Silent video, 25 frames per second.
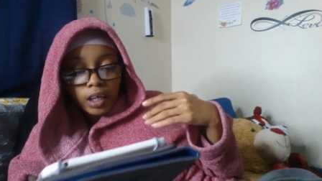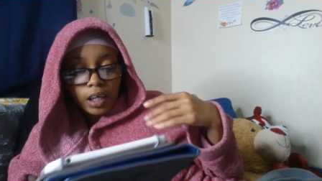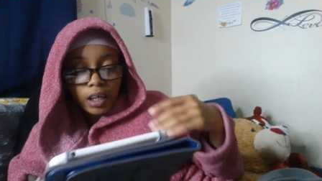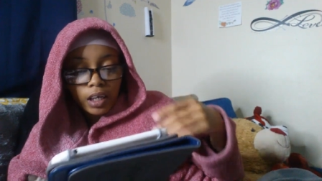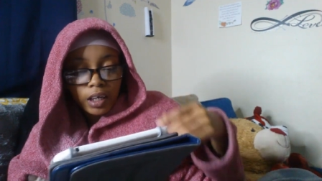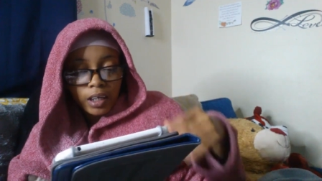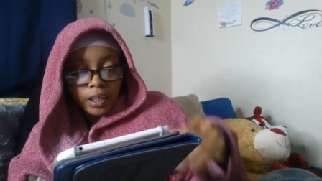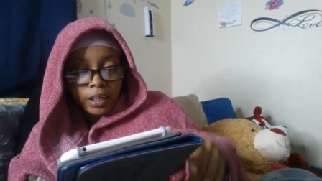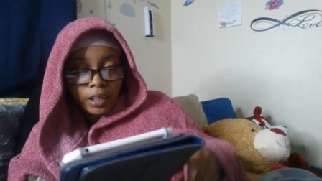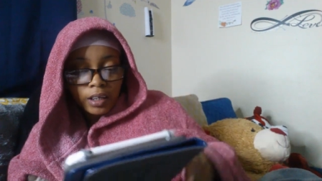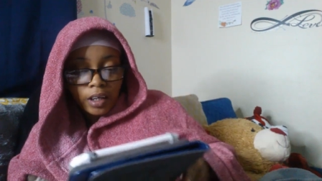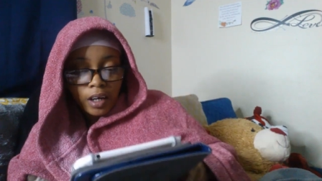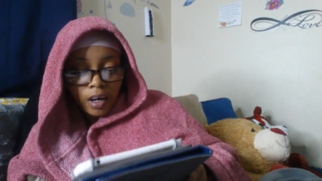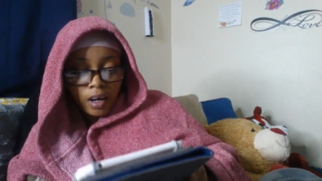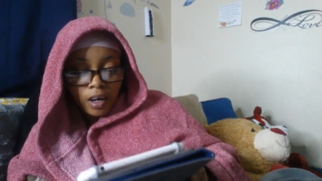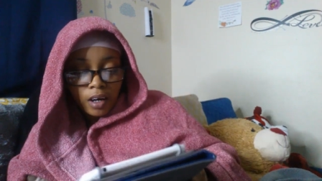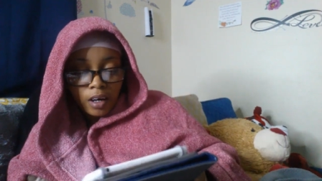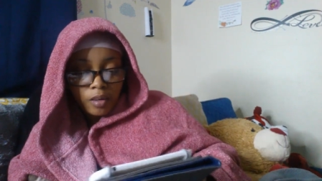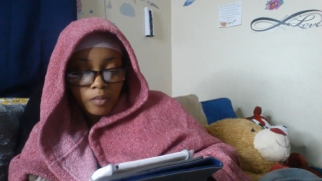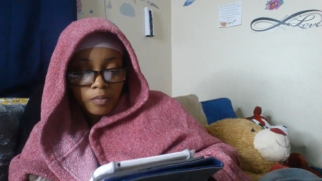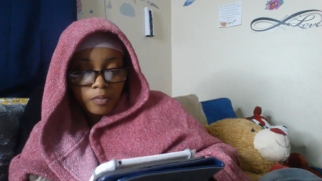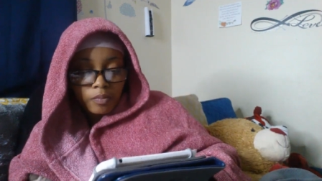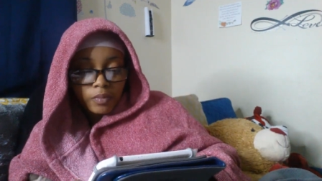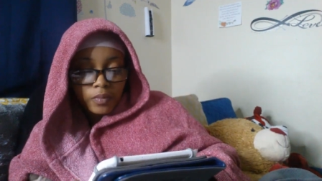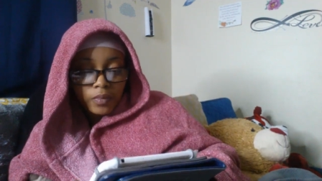And
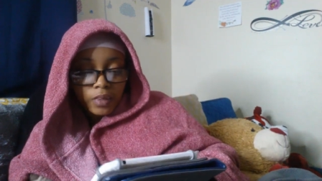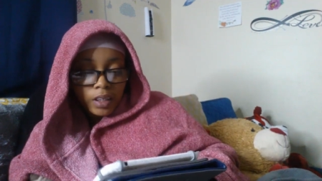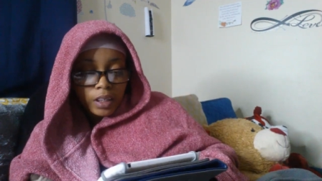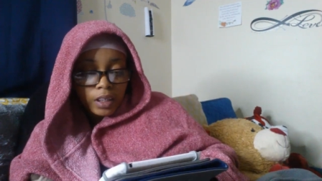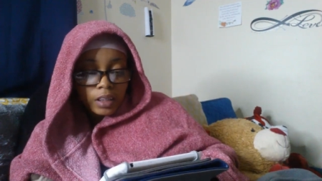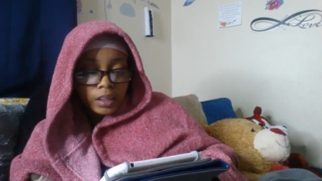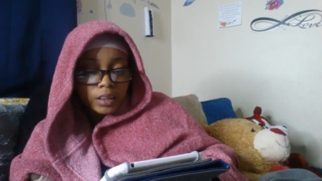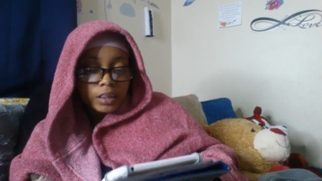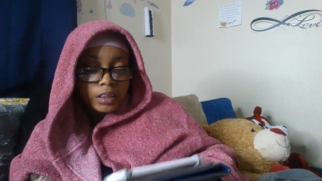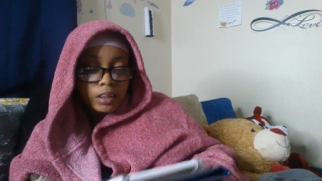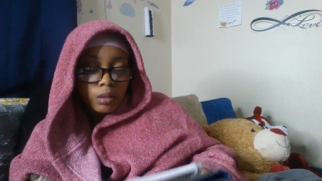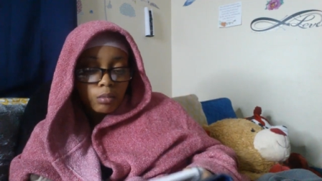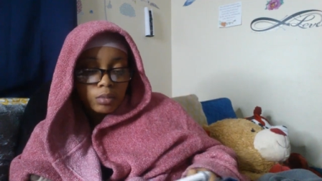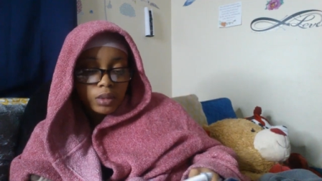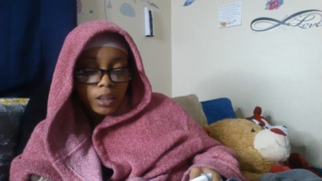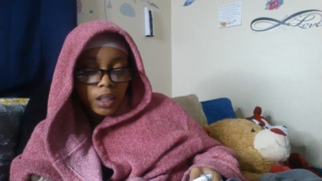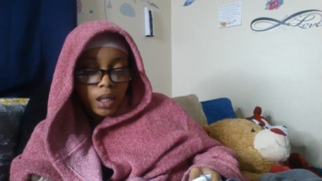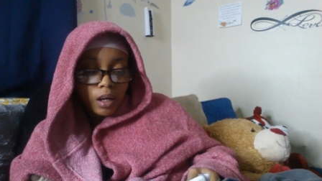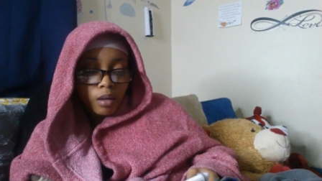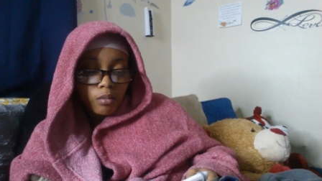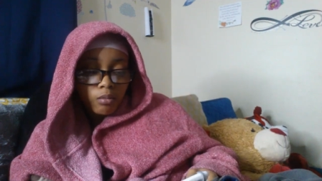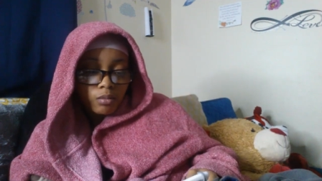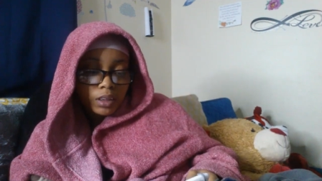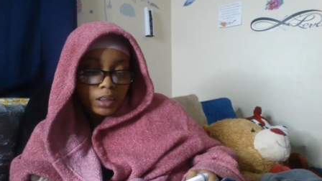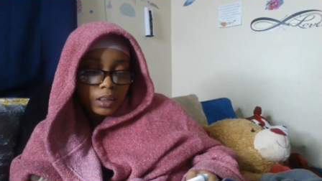um,
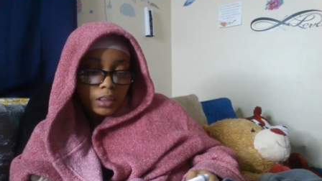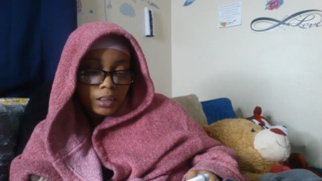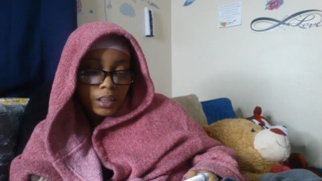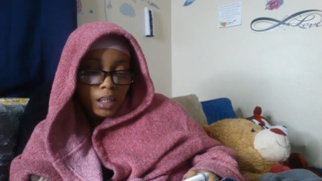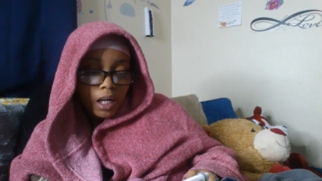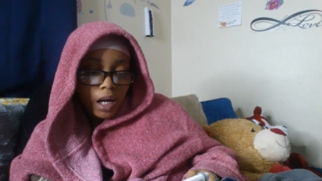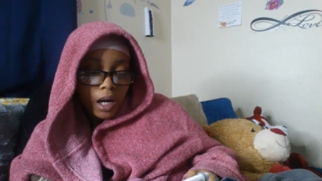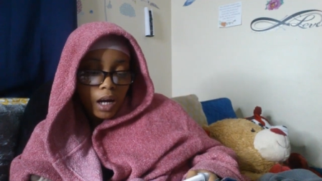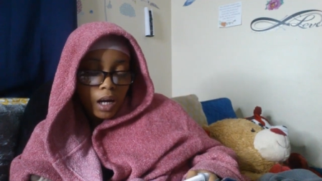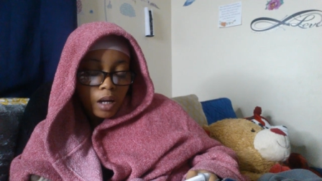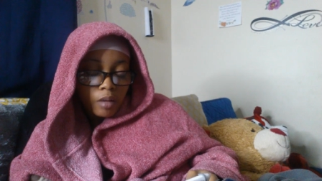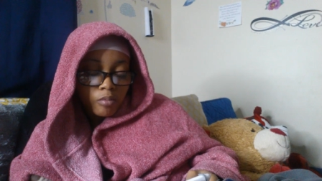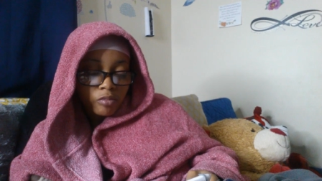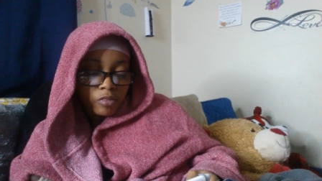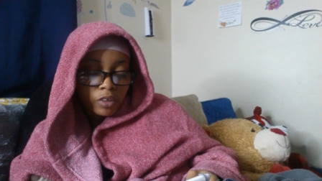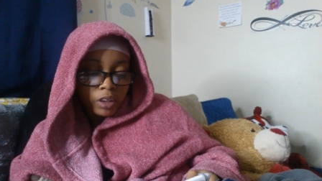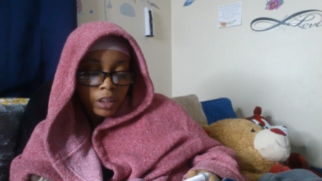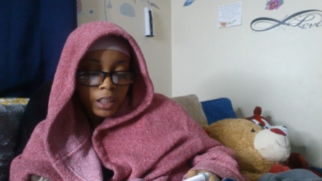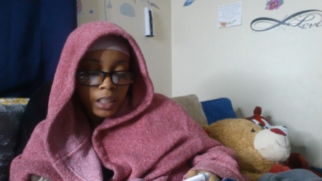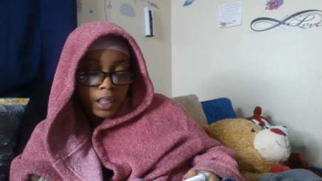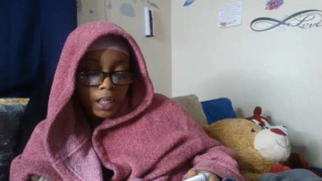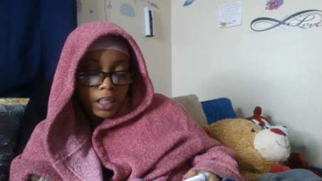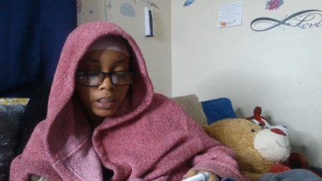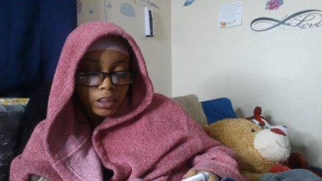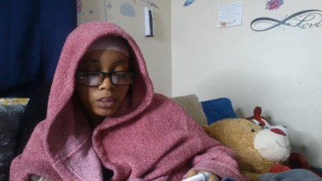sometimes time
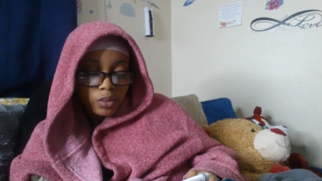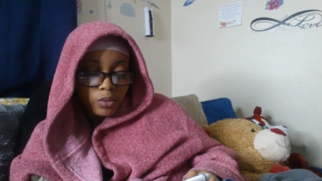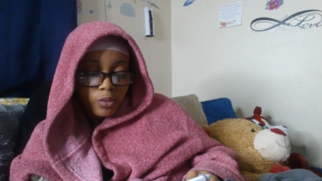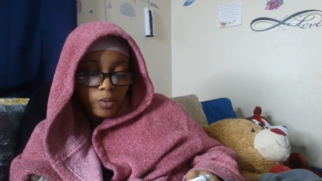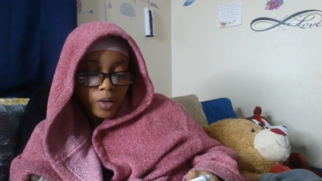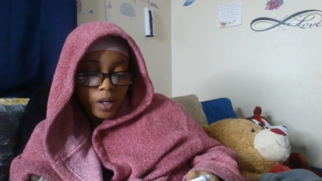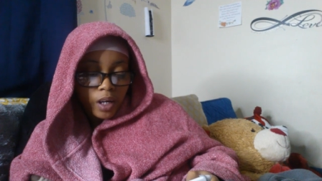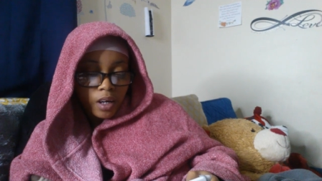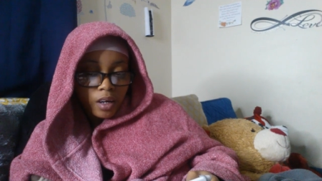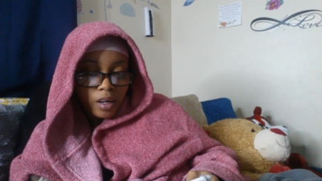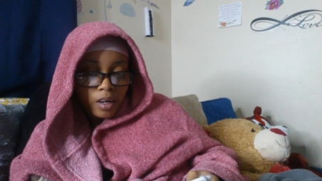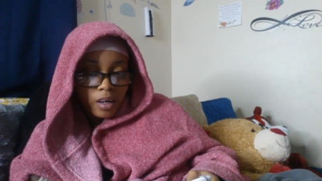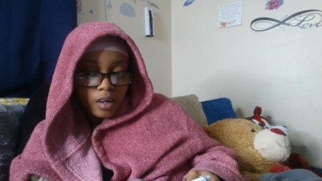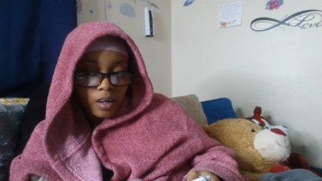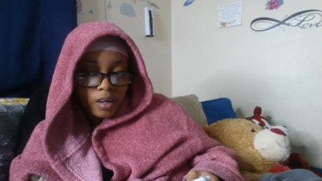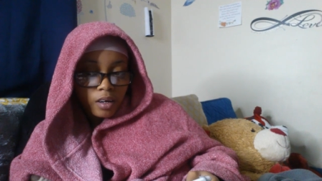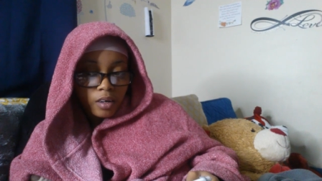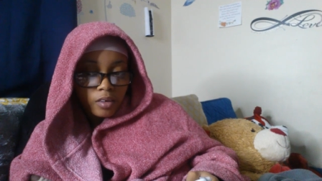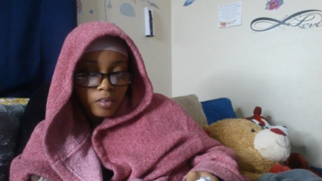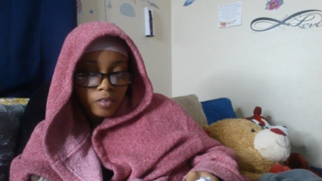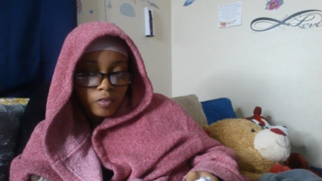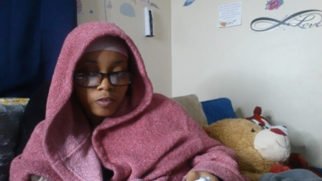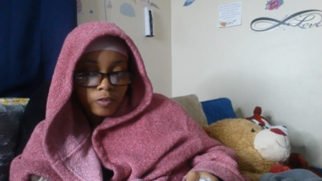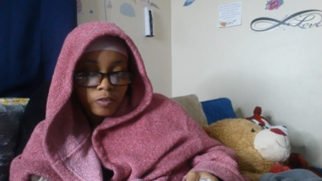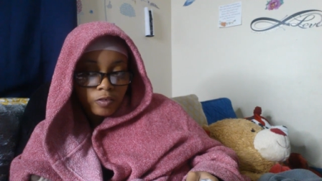really has a way
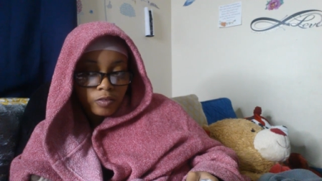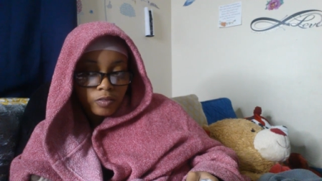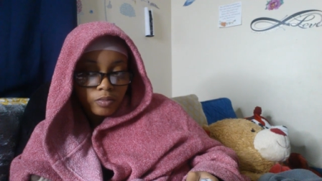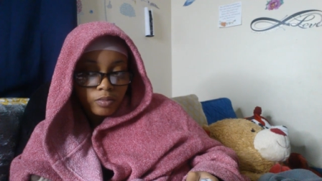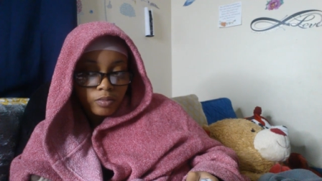of